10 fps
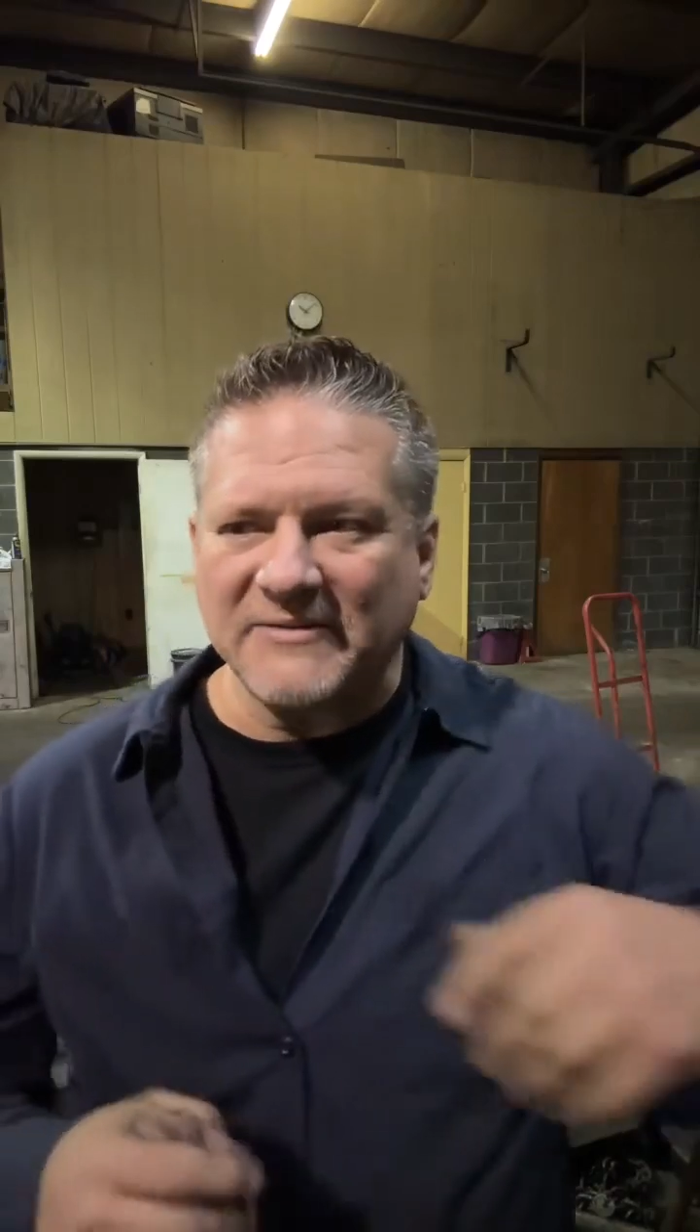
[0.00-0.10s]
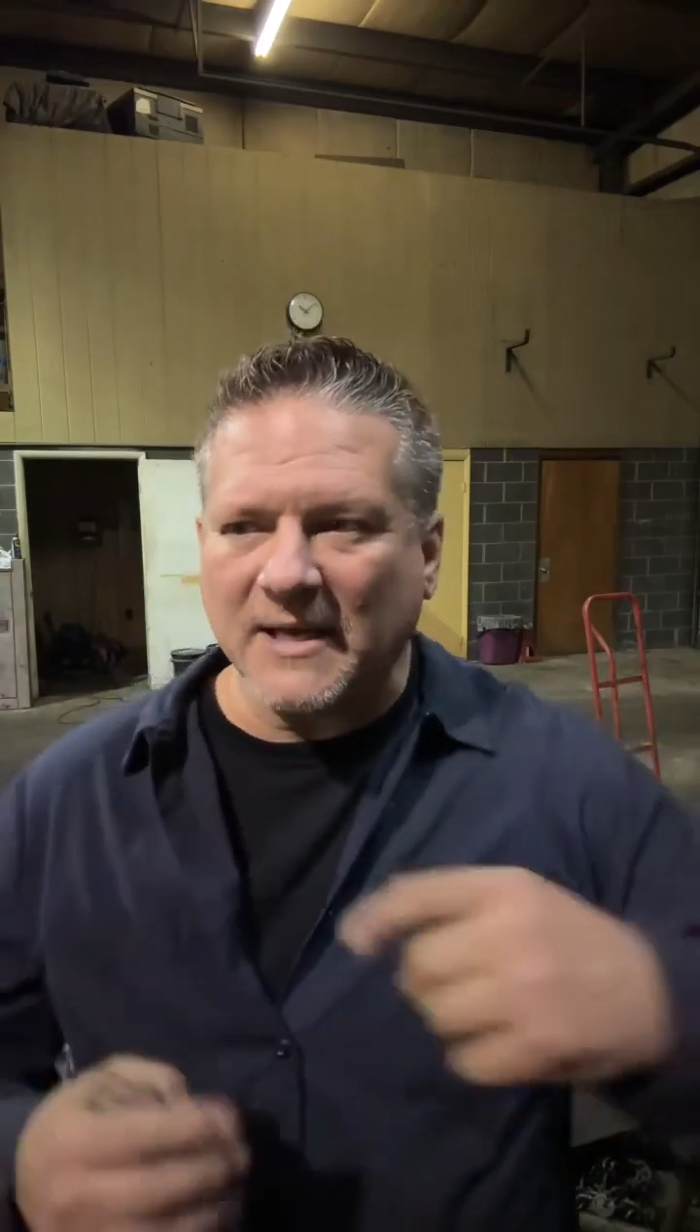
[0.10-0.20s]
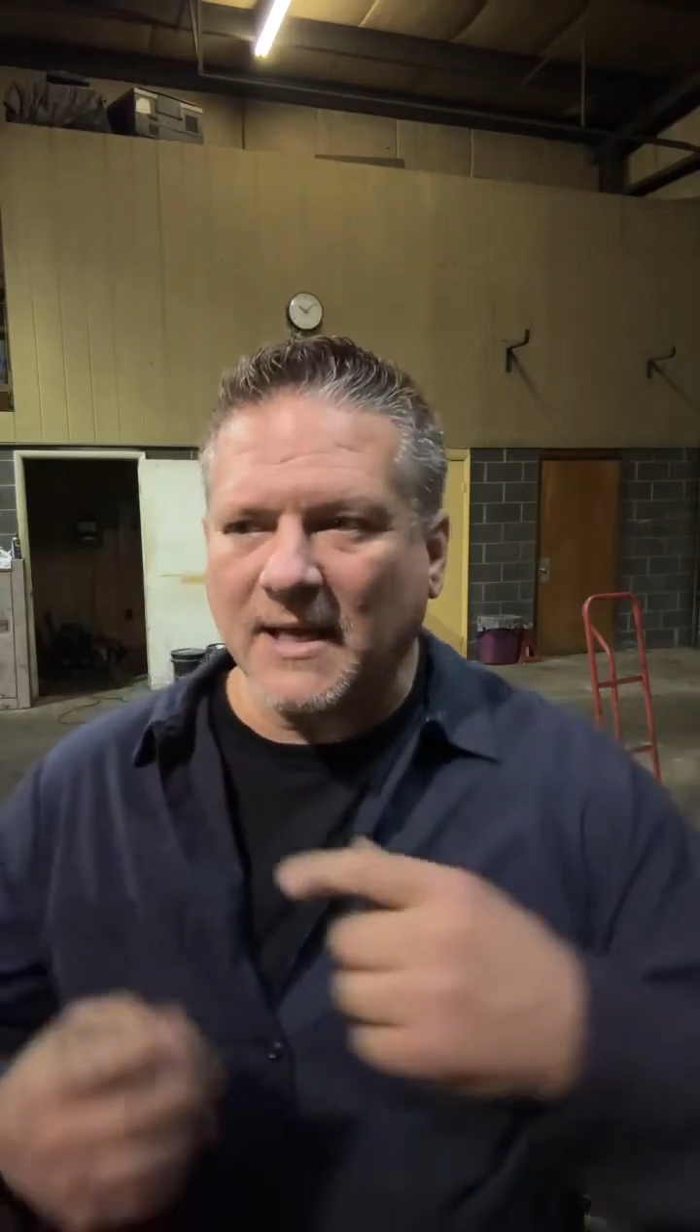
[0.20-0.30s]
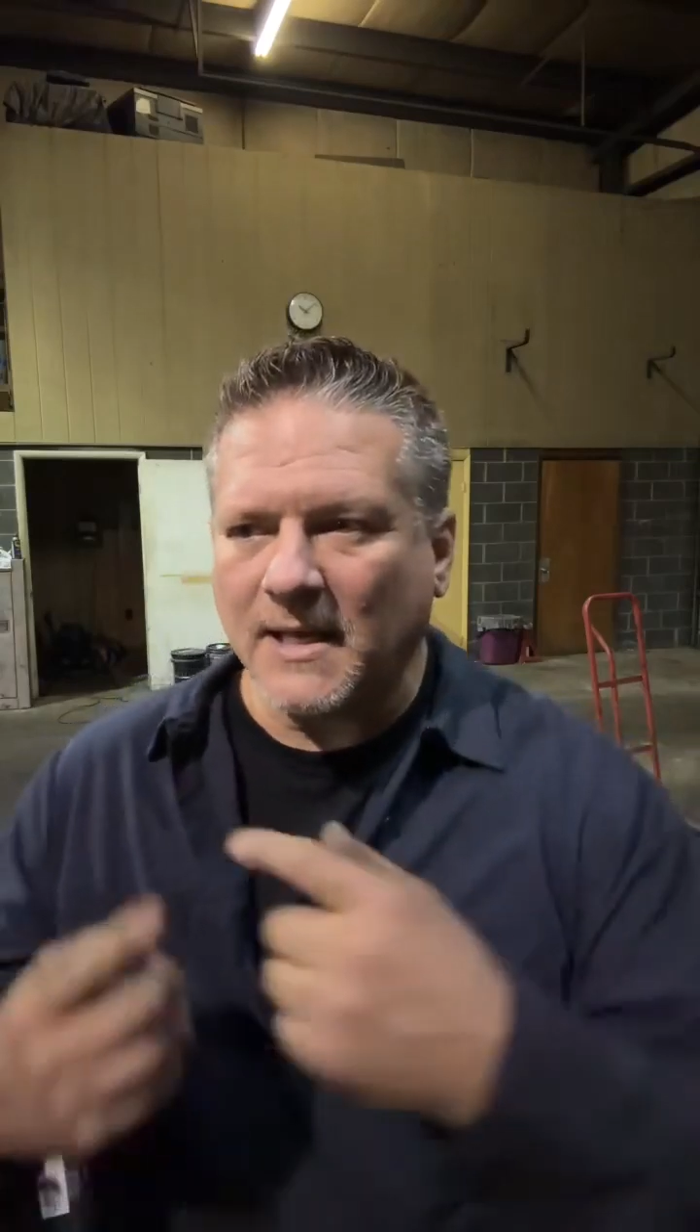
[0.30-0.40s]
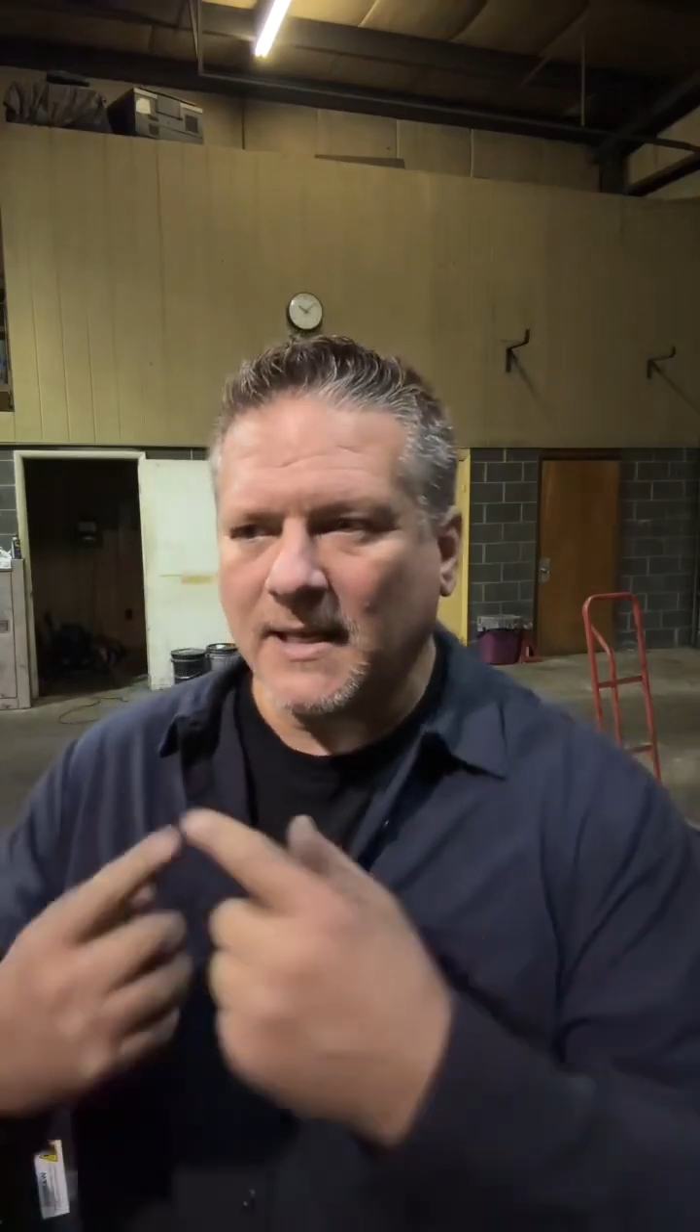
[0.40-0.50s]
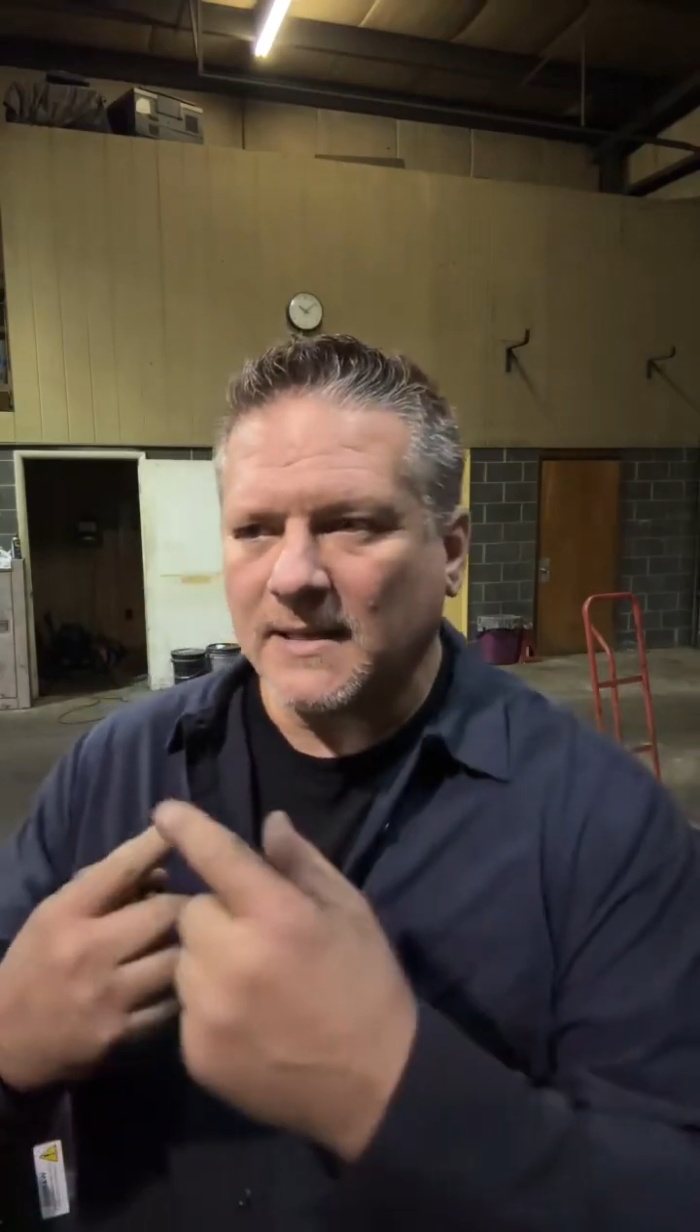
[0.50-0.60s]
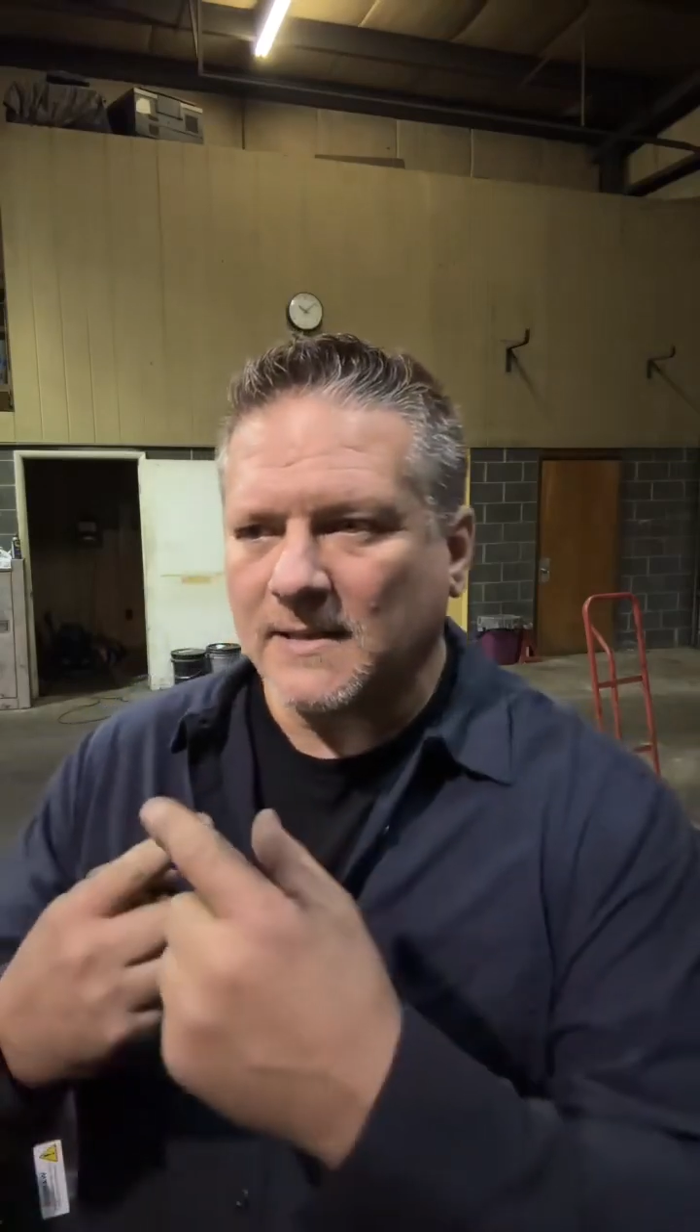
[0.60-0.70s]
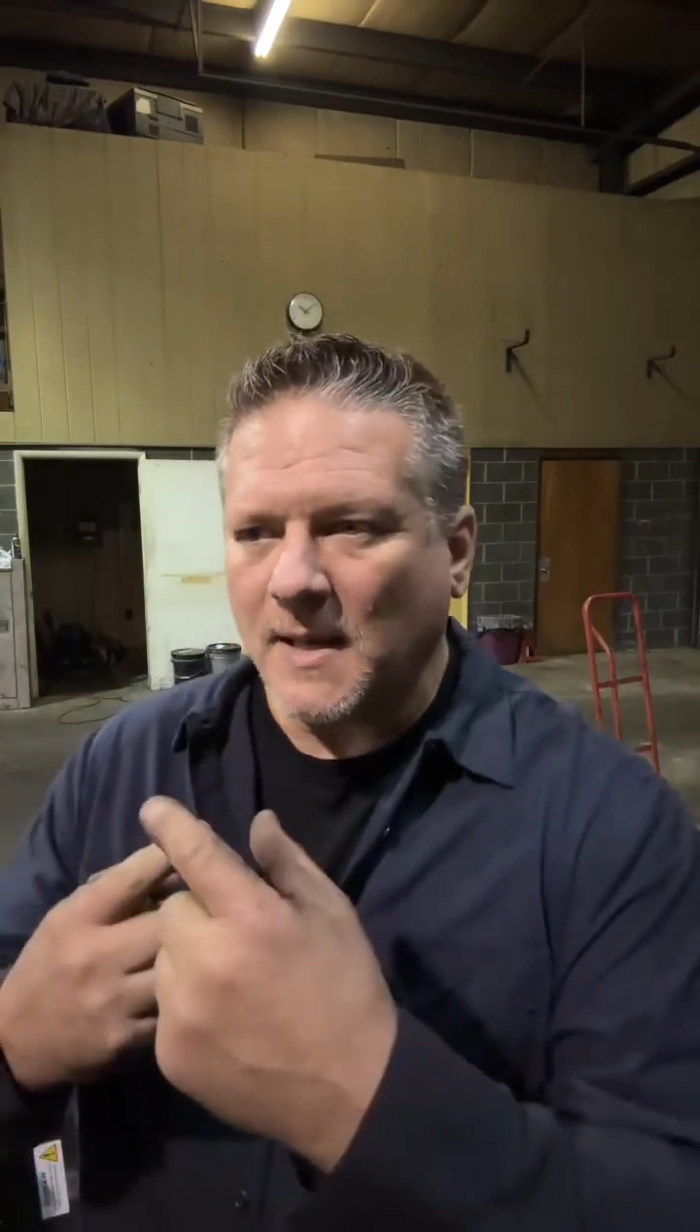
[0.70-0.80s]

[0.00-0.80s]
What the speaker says: a